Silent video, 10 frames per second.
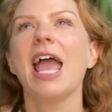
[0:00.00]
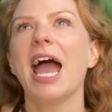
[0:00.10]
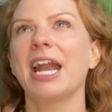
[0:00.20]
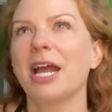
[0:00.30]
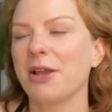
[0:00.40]

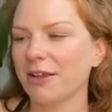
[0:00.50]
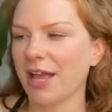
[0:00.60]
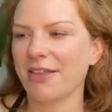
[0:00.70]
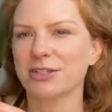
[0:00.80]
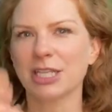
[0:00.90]
and
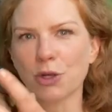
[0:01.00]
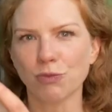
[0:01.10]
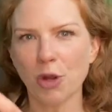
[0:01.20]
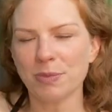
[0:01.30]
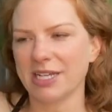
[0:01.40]
there's like a
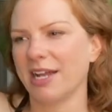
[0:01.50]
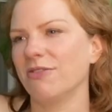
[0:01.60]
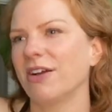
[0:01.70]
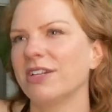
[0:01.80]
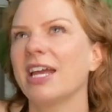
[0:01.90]
rope tied
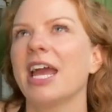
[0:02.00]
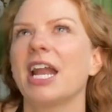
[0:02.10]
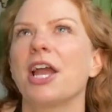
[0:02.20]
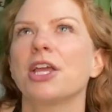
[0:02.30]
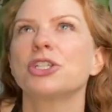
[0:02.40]
around it. And
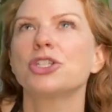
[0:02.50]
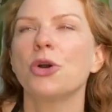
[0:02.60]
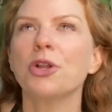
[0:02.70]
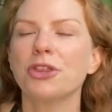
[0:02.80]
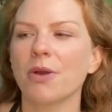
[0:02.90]
I
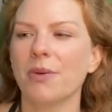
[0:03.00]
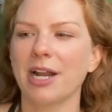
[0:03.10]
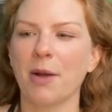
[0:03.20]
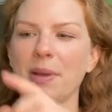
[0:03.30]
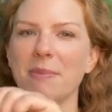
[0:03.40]
go to throw it
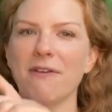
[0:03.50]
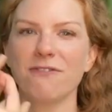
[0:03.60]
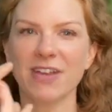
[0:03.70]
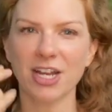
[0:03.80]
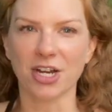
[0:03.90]
up and my
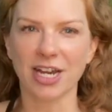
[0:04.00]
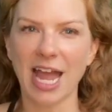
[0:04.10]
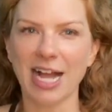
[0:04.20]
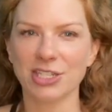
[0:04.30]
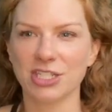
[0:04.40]
finger
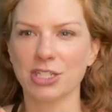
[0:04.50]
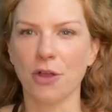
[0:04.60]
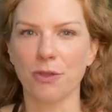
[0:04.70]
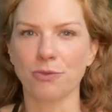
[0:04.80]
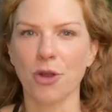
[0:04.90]
catches
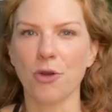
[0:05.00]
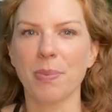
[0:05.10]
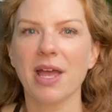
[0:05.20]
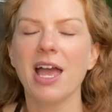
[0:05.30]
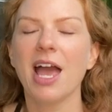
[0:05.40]
on the rope.
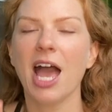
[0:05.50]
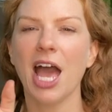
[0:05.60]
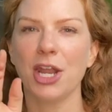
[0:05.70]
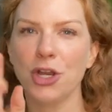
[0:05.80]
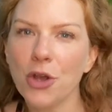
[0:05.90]

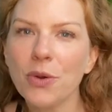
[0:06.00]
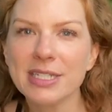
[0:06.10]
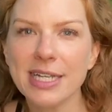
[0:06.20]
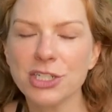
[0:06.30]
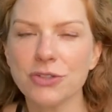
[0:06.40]
And no
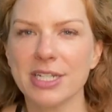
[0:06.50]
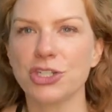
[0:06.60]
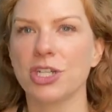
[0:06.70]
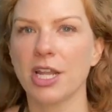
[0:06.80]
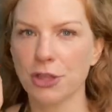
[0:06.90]

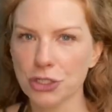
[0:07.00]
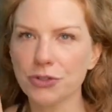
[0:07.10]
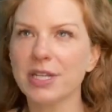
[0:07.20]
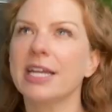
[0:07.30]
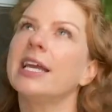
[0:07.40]
exaggeration, the
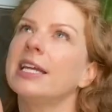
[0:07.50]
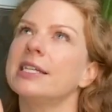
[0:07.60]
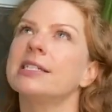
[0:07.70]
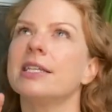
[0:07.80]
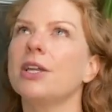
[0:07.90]
tree
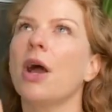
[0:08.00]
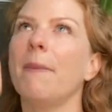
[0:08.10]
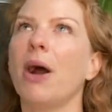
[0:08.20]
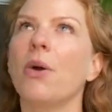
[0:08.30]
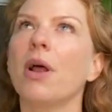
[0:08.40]
is
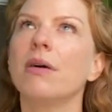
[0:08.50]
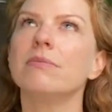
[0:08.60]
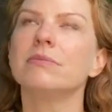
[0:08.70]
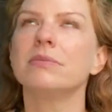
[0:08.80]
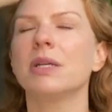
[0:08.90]

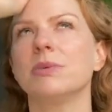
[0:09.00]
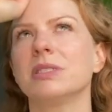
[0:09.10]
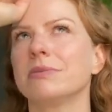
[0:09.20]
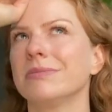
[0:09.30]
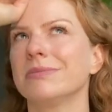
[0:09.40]
it
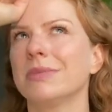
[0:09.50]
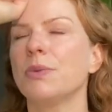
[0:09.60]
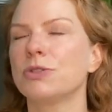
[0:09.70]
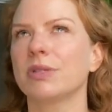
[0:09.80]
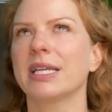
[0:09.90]

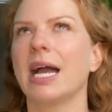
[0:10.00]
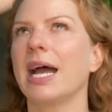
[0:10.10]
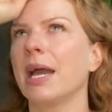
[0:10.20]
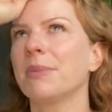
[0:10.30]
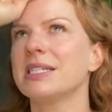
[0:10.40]
was really
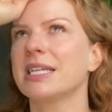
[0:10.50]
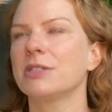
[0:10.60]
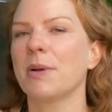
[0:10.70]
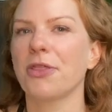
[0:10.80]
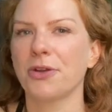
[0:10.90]
high. I'm gonna say it
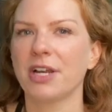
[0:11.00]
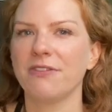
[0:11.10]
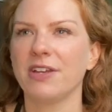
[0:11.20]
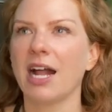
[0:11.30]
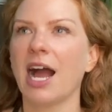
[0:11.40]
was about 30
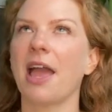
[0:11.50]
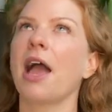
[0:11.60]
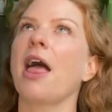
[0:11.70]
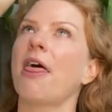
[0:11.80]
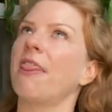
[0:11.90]
feet high
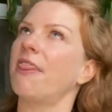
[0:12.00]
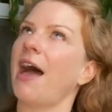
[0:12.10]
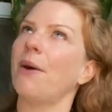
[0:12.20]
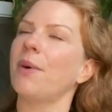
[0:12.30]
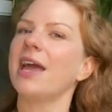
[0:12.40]

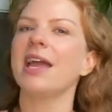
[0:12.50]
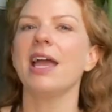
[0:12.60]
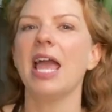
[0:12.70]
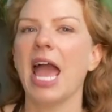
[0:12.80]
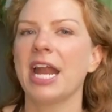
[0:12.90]
that way.
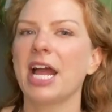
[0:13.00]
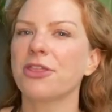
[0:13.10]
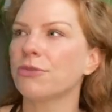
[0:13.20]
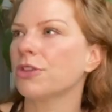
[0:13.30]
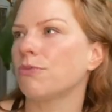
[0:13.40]
And I
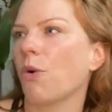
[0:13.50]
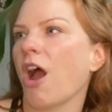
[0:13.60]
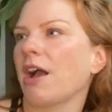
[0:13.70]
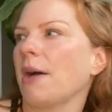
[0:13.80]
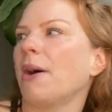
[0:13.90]
threw the
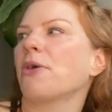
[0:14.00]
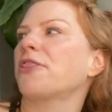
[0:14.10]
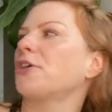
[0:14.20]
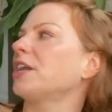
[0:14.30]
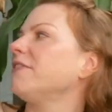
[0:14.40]
rock about
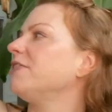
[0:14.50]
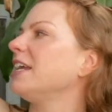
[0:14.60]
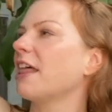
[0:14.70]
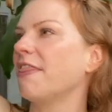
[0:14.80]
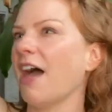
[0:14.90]
30
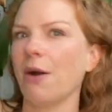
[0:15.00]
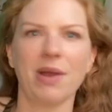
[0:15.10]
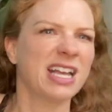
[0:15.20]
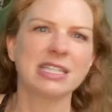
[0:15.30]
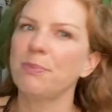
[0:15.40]
feet that way
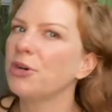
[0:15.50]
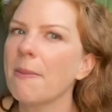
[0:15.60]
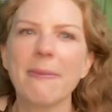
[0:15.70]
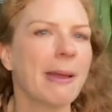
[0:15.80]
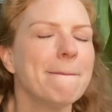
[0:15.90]
because I put
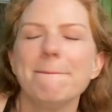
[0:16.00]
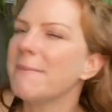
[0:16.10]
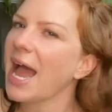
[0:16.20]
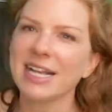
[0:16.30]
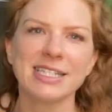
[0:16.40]
like
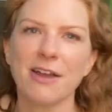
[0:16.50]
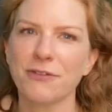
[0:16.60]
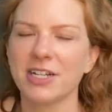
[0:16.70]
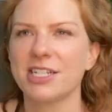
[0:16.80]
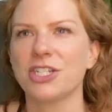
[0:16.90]
max
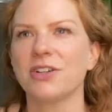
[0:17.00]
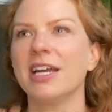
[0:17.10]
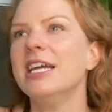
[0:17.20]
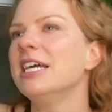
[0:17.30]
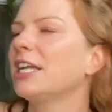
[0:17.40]
effort into it.
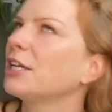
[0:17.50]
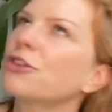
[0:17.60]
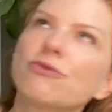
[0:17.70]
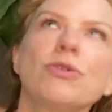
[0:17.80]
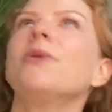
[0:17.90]
And I
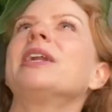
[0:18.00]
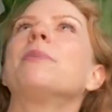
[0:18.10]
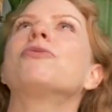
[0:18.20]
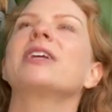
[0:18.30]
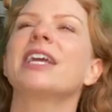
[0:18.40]
throw it
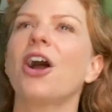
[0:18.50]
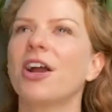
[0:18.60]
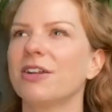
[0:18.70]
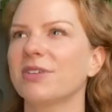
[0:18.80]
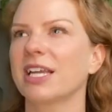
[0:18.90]
up really
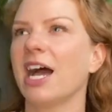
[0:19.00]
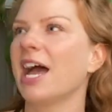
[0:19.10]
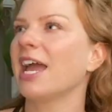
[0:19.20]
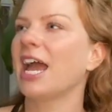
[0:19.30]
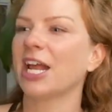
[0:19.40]
hard and really
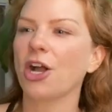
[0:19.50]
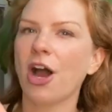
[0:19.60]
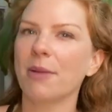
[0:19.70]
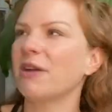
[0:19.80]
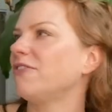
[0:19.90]
high, and it
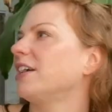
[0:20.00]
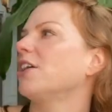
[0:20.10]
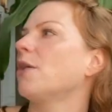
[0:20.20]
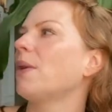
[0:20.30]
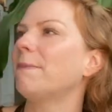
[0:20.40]
caught on my finger
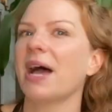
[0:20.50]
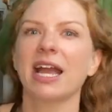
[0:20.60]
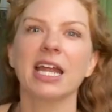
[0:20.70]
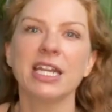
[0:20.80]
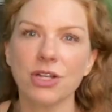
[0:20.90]
and went
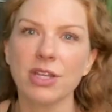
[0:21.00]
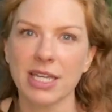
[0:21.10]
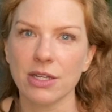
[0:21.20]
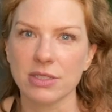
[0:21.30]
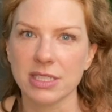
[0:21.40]
back and nearly
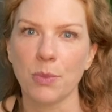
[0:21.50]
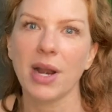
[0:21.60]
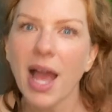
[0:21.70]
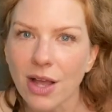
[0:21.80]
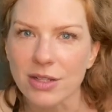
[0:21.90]
killed someone
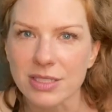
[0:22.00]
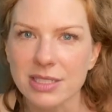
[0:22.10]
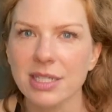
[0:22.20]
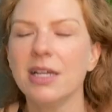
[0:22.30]
else.